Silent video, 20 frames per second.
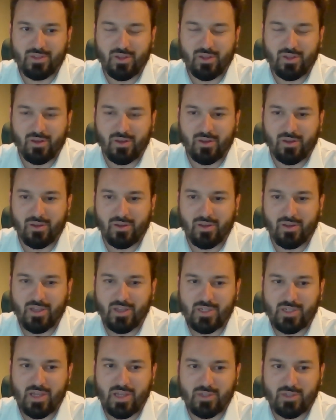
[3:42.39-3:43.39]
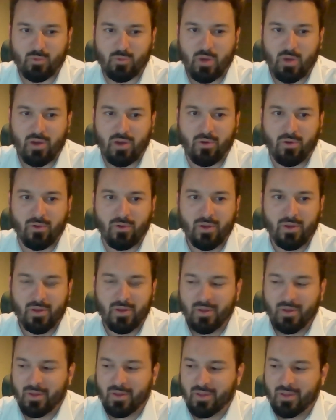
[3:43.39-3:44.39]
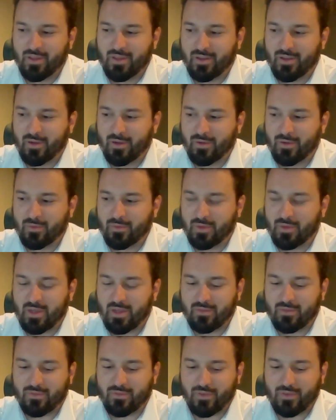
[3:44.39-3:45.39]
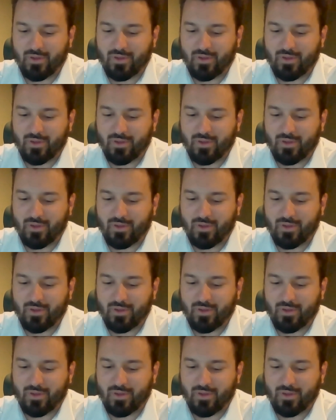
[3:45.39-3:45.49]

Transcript: as well. I